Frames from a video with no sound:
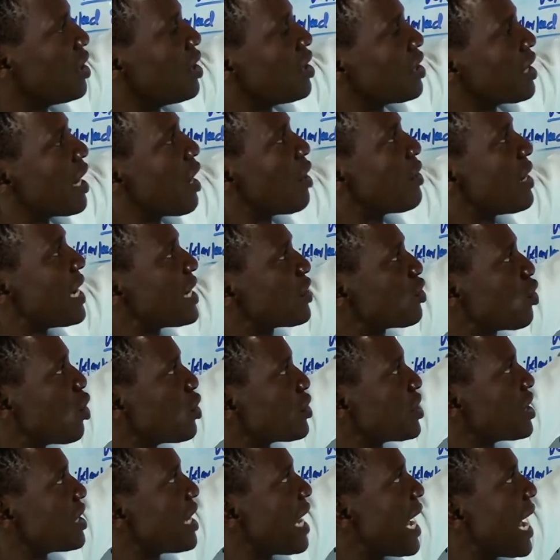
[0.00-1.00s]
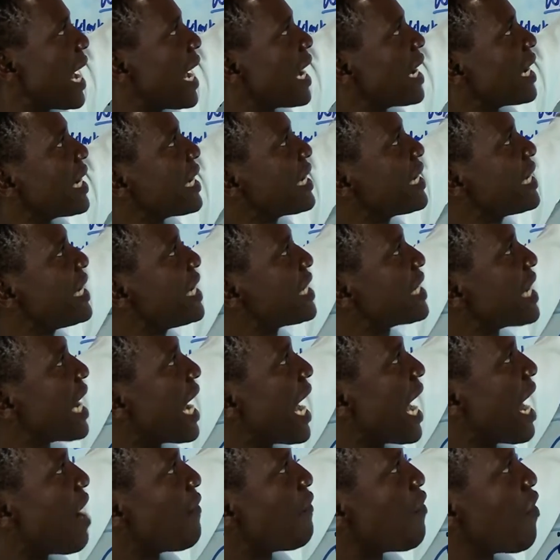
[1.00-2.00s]
Now let's consider this
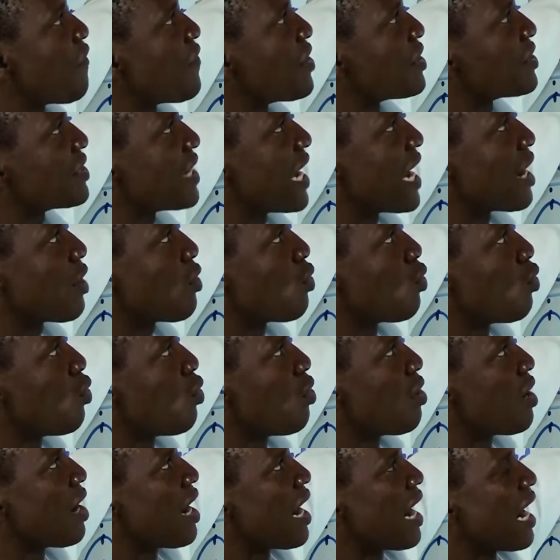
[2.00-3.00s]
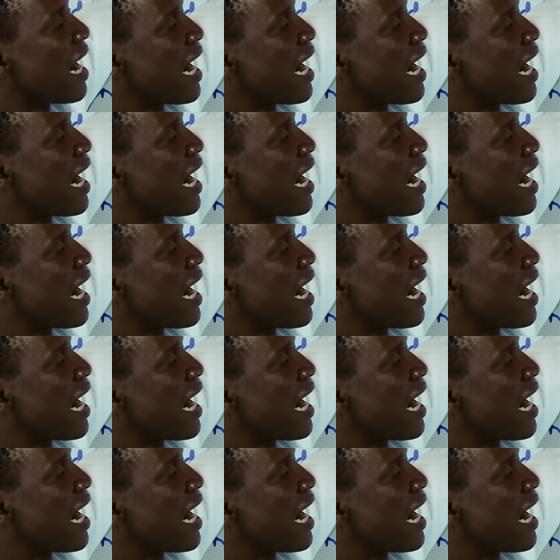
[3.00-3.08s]
half of a cycle